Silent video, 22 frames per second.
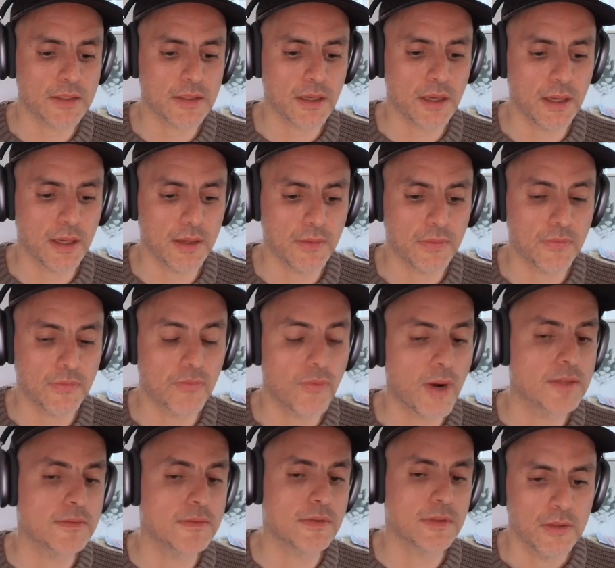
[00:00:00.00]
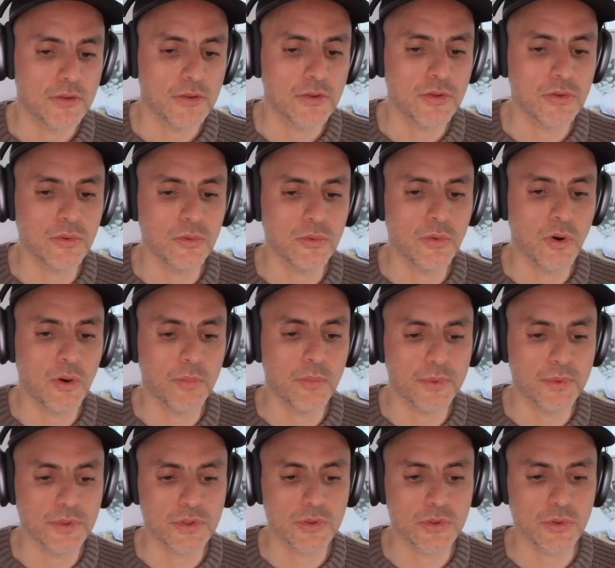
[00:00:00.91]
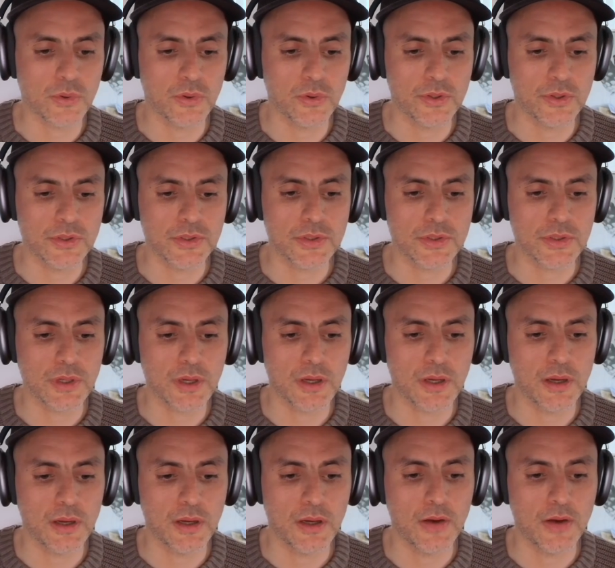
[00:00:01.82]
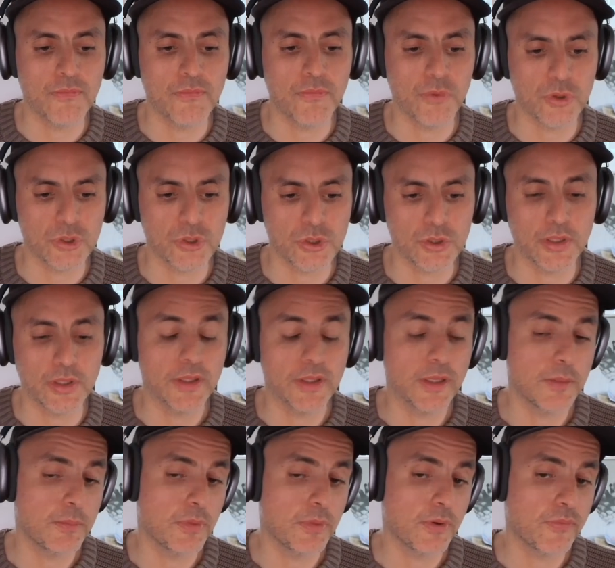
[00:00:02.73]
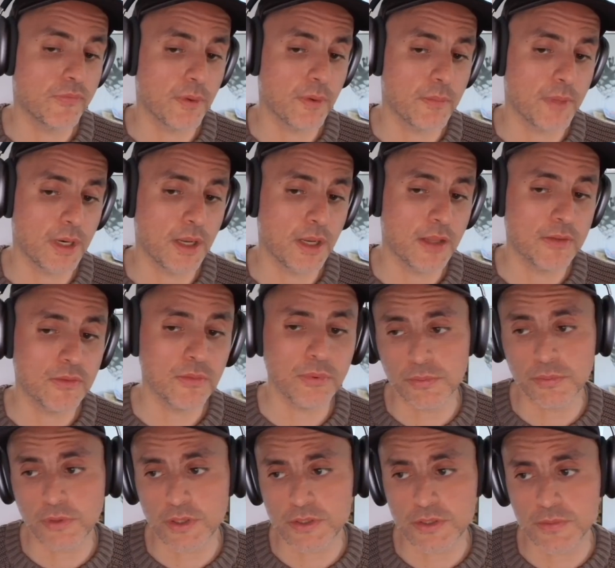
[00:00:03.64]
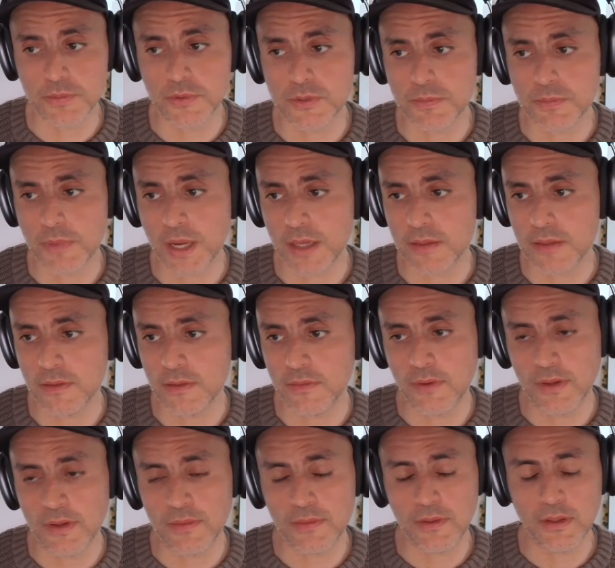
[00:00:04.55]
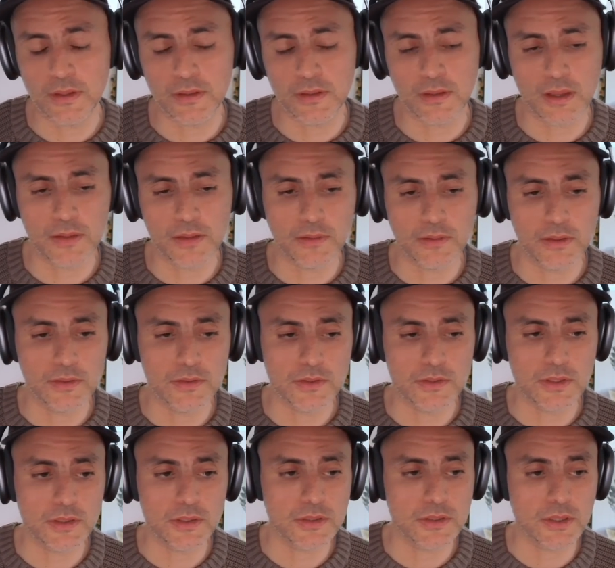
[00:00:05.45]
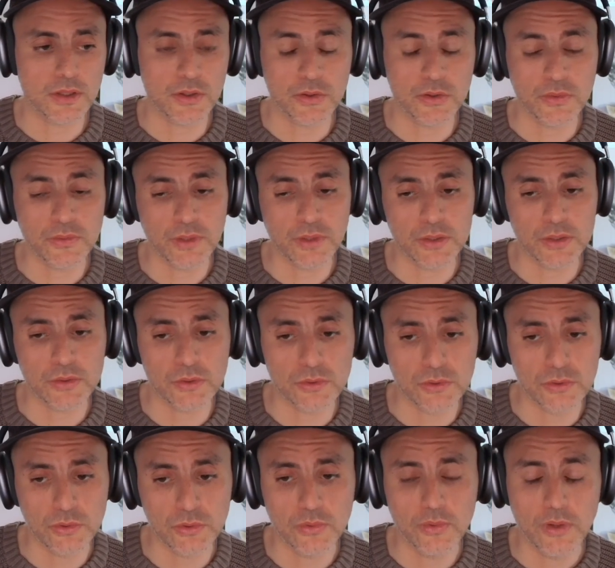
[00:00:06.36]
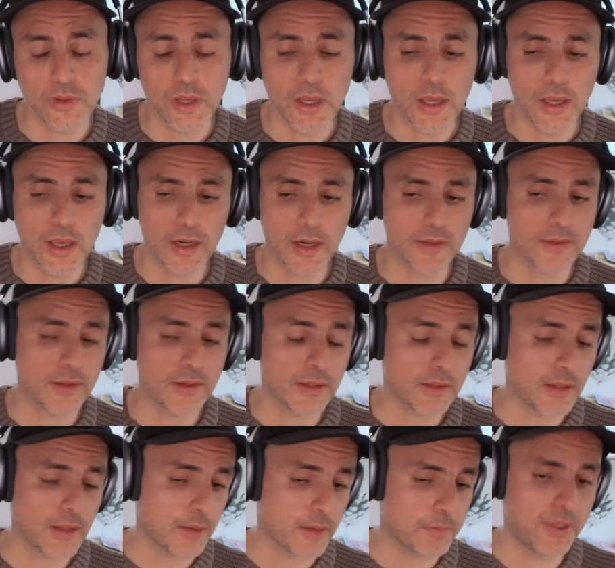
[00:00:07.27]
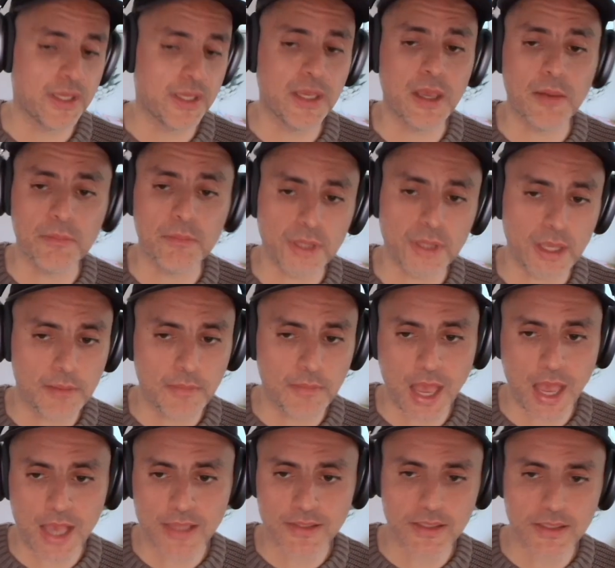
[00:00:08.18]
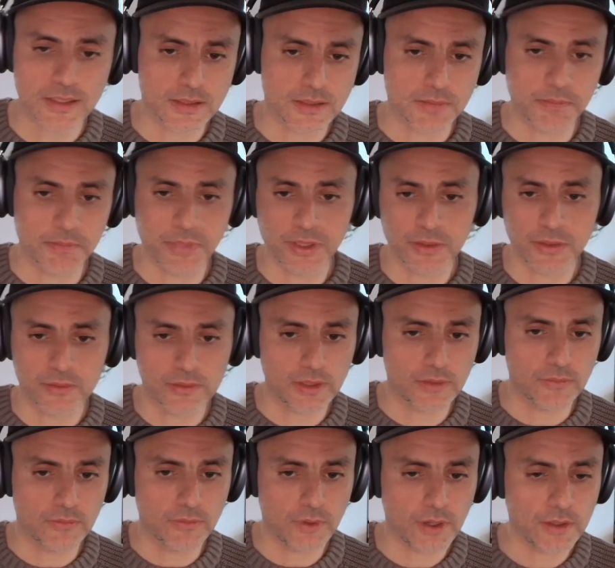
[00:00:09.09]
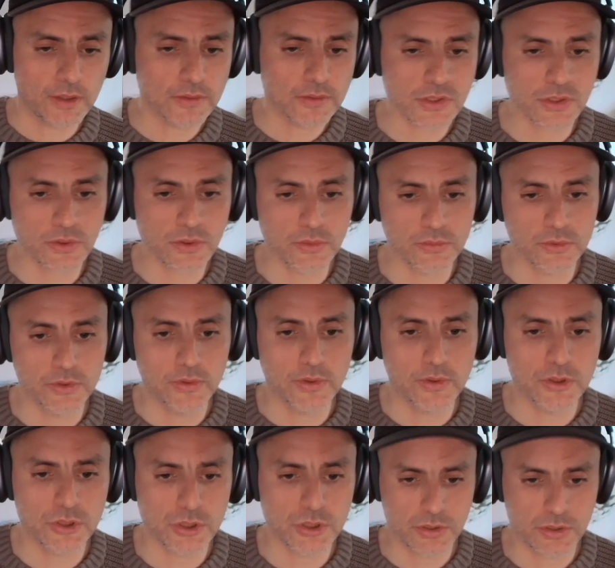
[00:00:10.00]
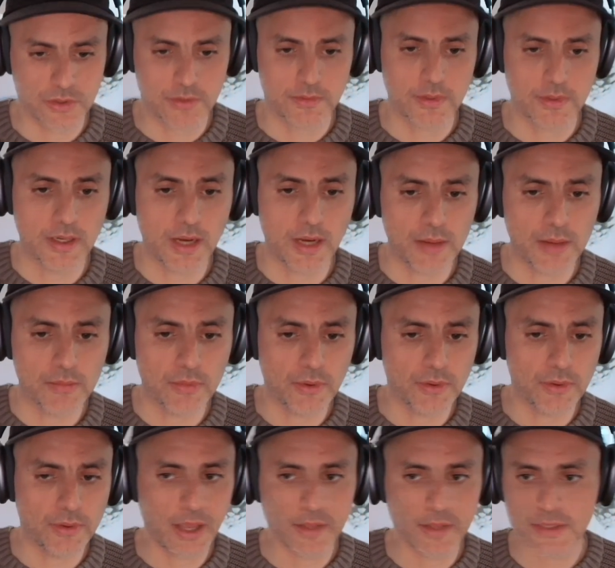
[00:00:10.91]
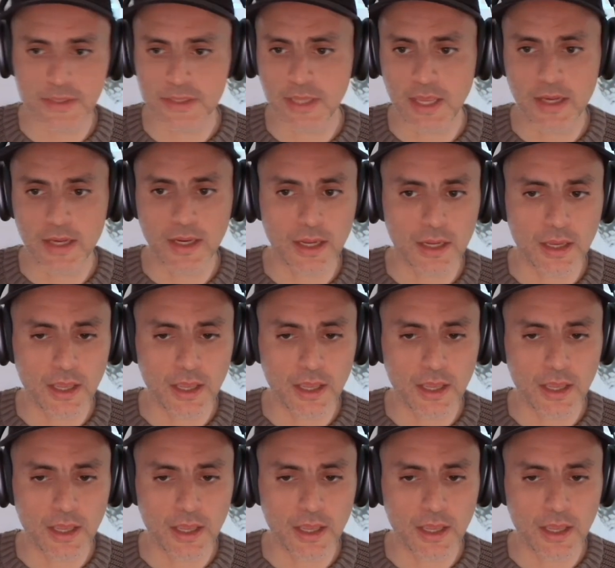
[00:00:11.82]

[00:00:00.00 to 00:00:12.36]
a threat to open source, unfortunately. But from an enterprise perspective, I think that it's a good thing to do. And I think pnpm has this built in, right? So you can just enable that setting